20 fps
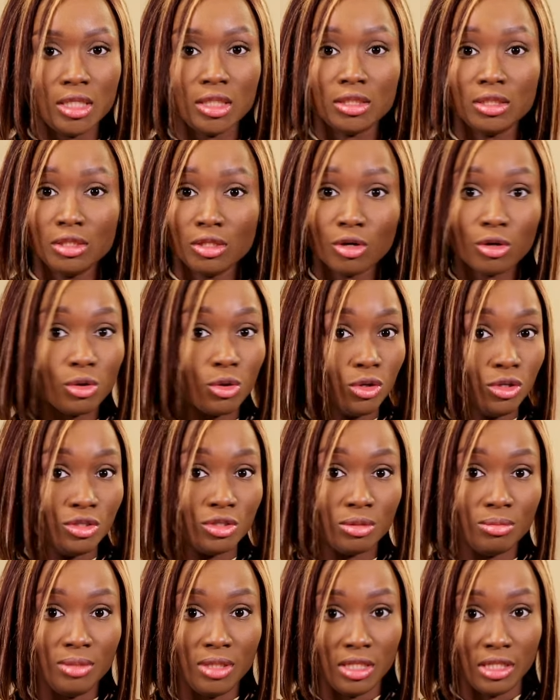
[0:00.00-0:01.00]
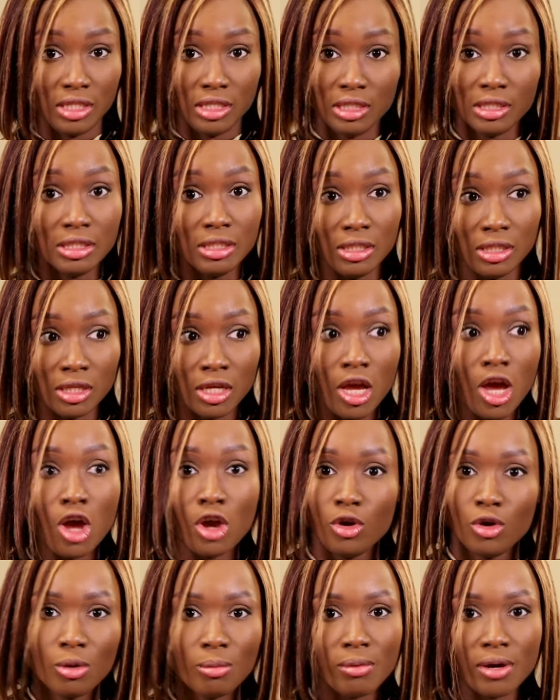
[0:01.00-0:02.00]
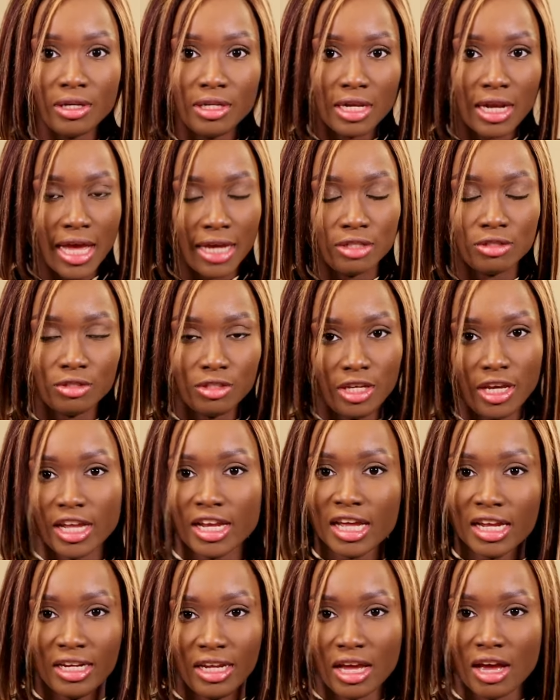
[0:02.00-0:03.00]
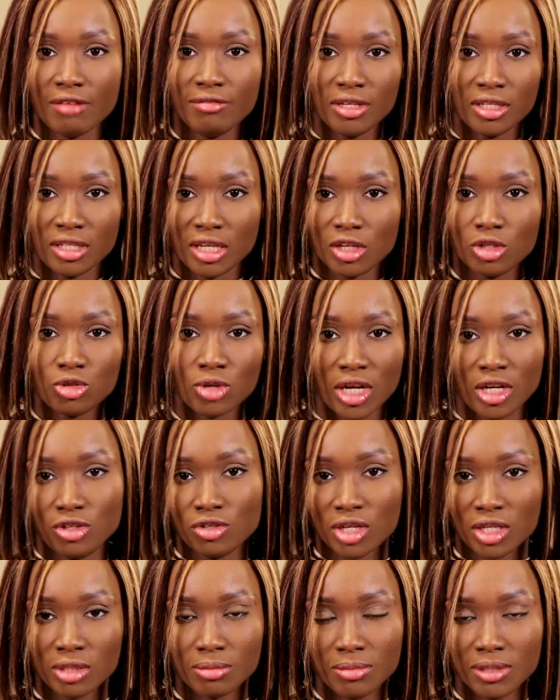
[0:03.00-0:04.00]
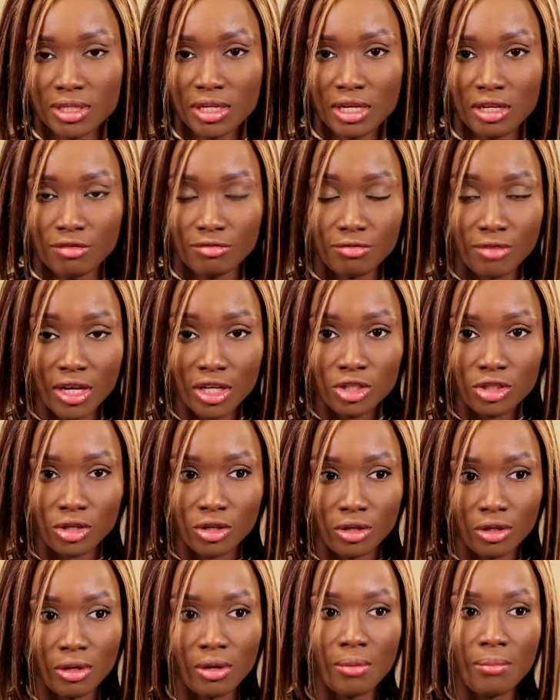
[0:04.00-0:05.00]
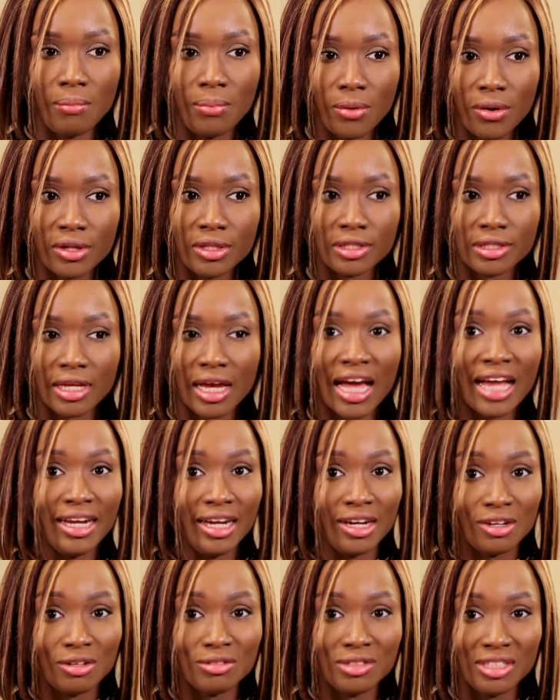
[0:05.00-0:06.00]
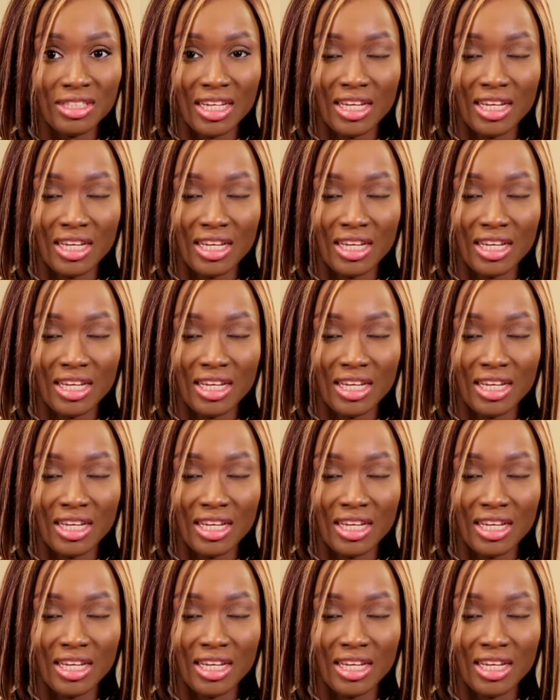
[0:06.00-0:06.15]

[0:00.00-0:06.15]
it's not going to be easy. Nobody likes to hear that they have a sexually transmitted infection, but at the end of the